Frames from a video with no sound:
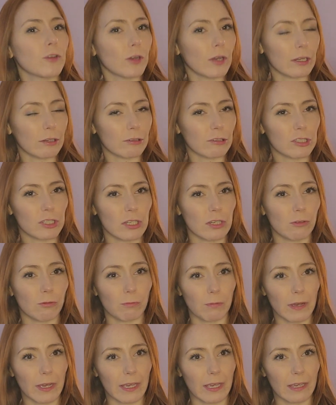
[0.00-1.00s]
energy
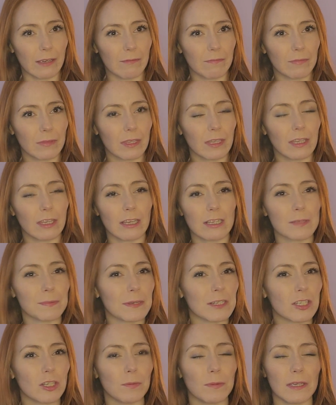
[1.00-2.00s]
away
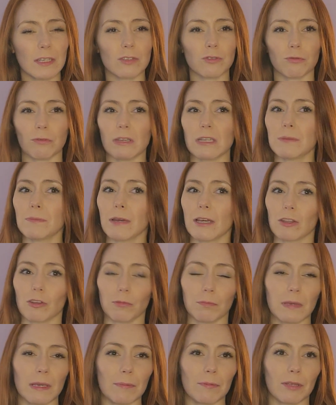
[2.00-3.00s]
especially being drained by other
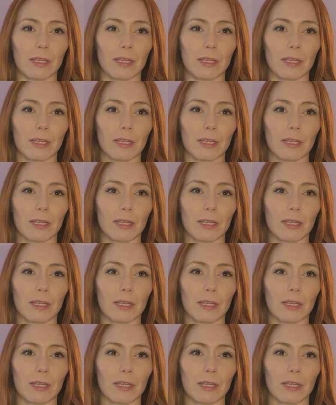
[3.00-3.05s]
people.